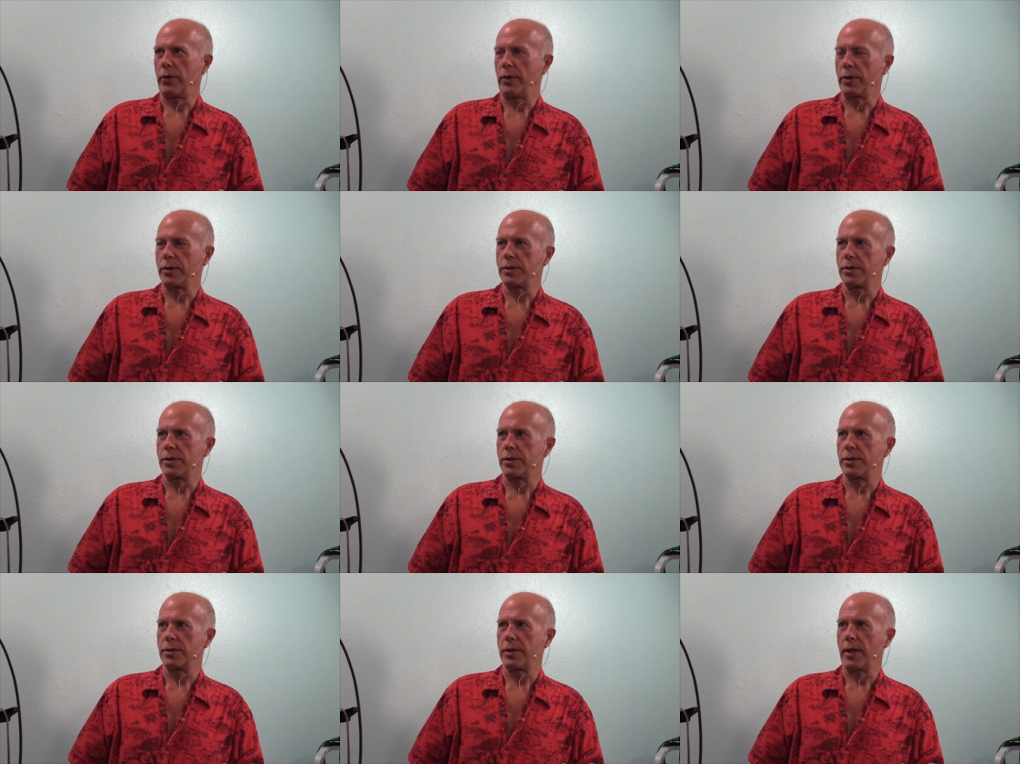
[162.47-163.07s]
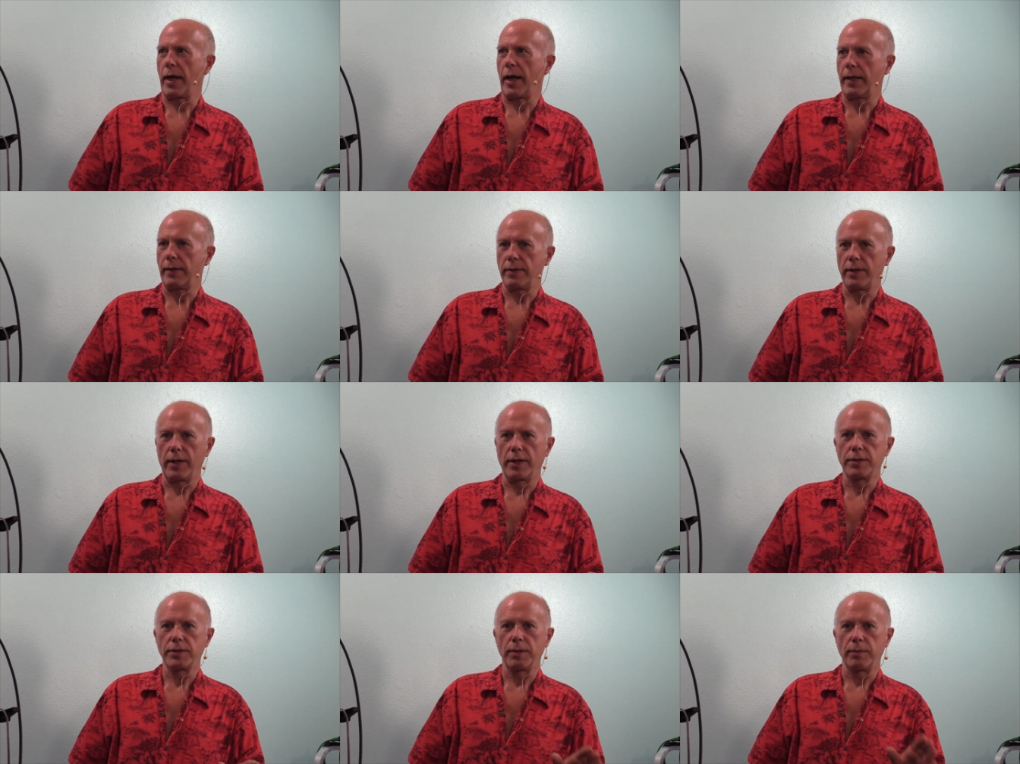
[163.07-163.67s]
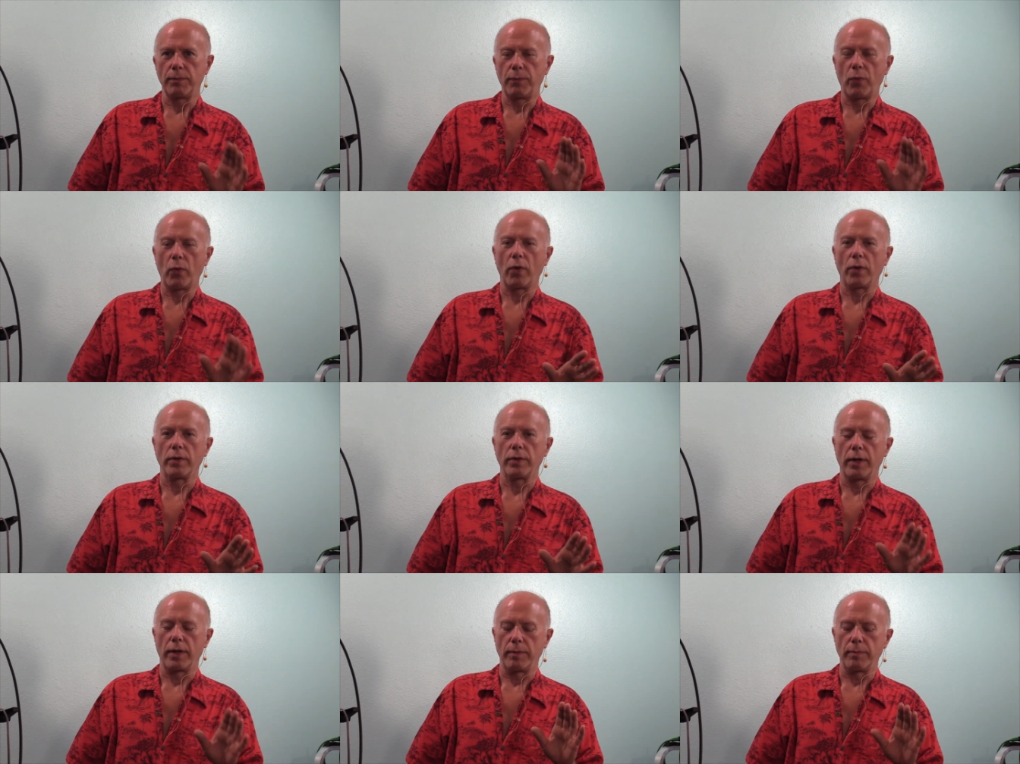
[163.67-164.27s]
this to state that it's important and